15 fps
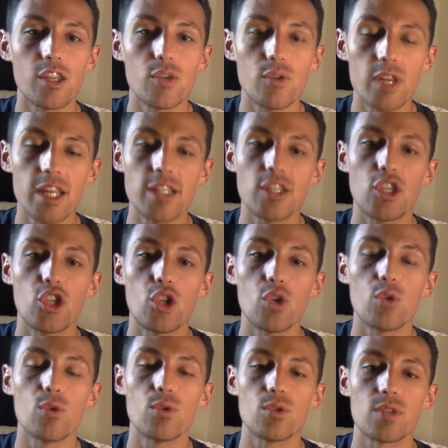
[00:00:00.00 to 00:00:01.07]
you need to
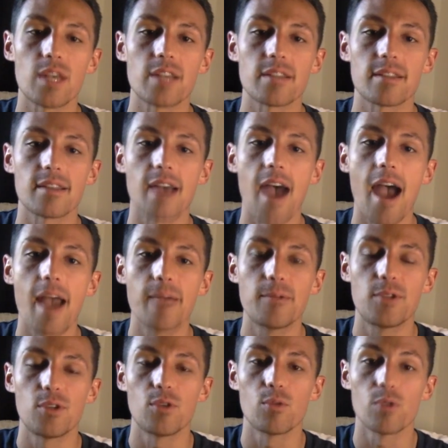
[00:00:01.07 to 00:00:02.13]
use as a time
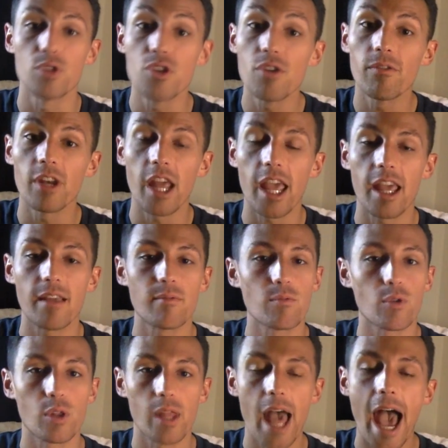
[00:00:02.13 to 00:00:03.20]
to rejuvenate,
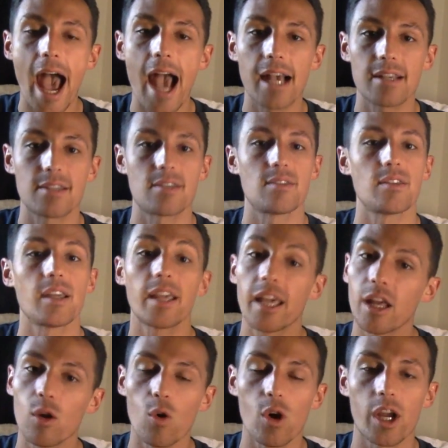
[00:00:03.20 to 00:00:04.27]
relax,
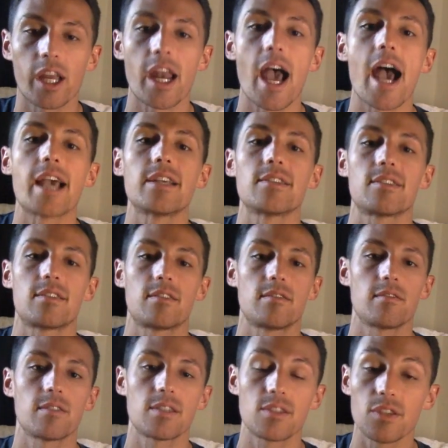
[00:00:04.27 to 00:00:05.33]
get organized,
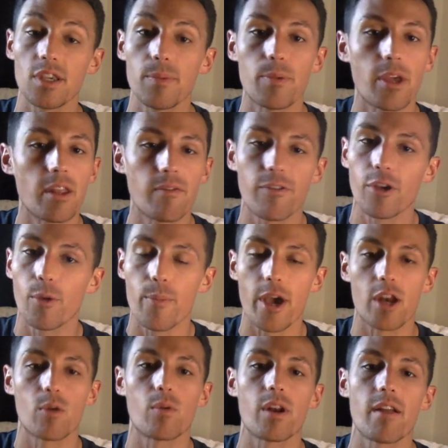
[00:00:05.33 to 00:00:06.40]
sleep in, feel
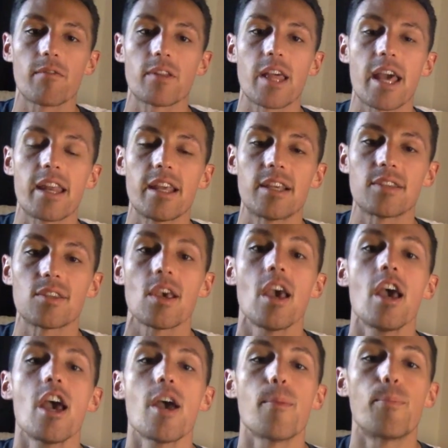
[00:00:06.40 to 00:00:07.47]
better, whatever that is.
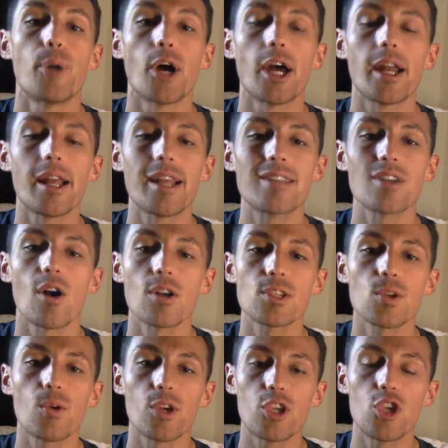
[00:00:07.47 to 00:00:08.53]
But it's
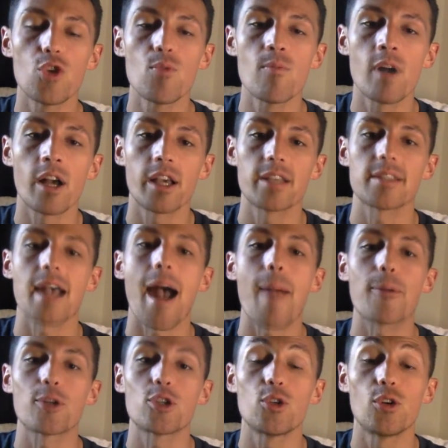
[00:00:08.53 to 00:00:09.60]
also a humongous
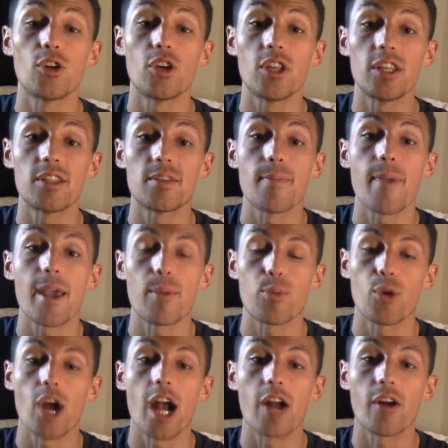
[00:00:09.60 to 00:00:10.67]
opportunity to make
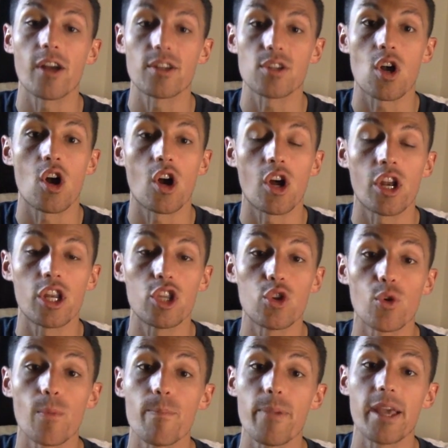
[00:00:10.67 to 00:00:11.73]
progress on
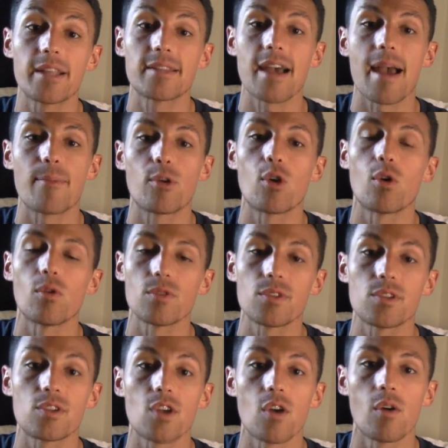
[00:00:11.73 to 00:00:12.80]
your big time goals.
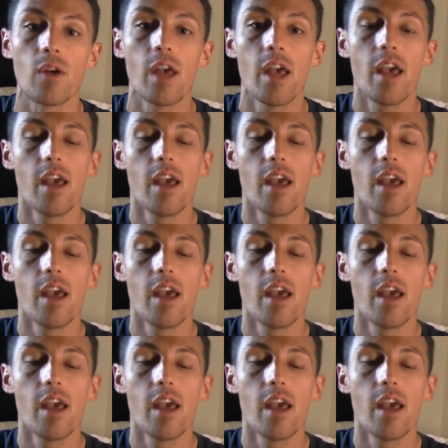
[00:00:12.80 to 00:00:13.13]
So